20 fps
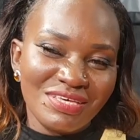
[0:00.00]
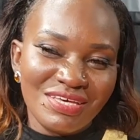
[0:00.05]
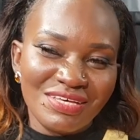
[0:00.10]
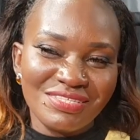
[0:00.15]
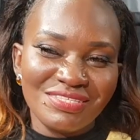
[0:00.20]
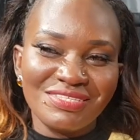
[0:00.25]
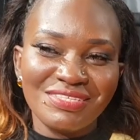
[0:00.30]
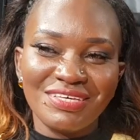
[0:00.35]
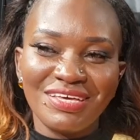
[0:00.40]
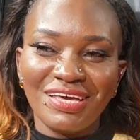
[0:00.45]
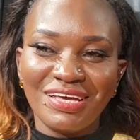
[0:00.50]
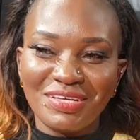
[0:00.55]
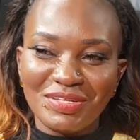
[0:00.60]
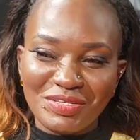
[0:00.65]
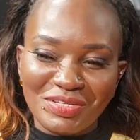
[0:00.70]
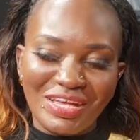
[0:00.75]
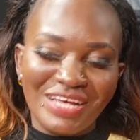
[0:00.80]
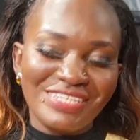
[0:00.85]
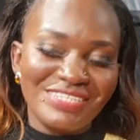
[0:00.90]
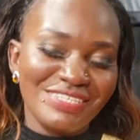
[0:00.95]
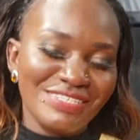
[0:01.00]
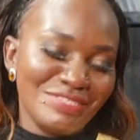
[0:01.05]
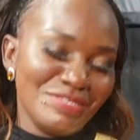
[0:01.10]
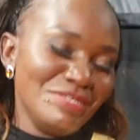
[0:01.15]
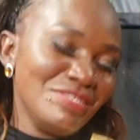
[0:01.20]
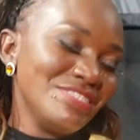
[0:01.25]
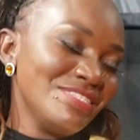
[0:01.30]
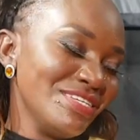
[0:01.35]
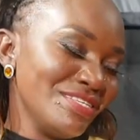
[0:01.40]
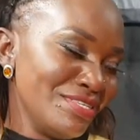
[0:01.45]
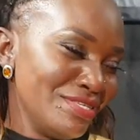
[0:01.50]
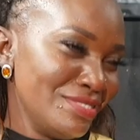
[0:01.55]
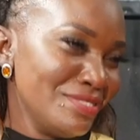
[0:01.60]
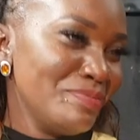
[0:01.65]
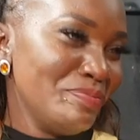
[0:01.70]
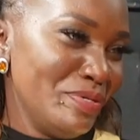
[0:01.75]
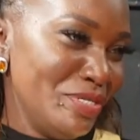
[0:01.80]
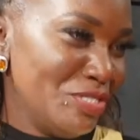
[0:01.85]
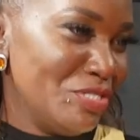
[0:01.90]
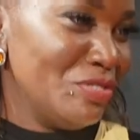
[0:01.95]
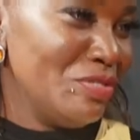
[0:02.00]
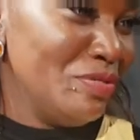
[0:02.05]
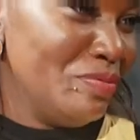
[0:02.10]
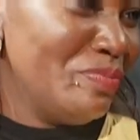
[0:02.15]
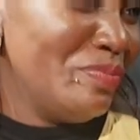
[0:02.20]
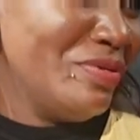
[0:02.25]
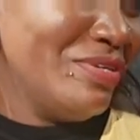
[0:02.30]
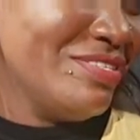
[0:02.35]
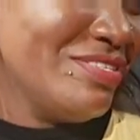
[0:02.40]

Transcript: He's, he's he, I just he's just special. What person.